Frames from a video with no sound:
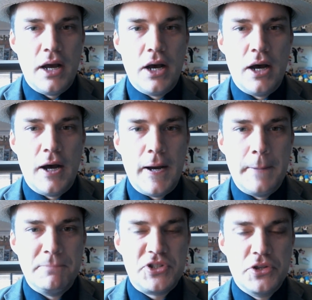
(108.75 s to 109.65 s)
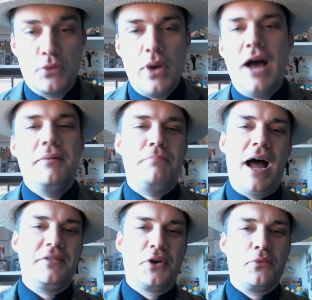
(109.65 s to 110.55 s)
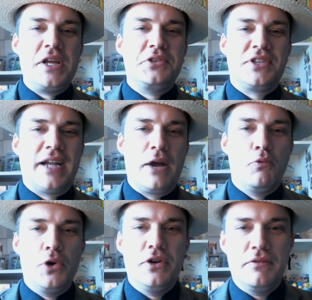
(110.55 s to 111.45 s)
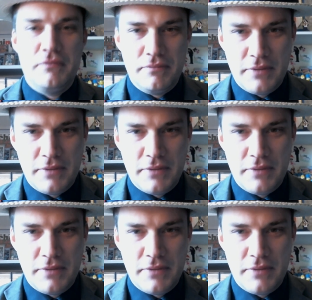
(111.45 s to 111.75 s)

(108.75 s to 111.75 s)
So the reason I wouldn't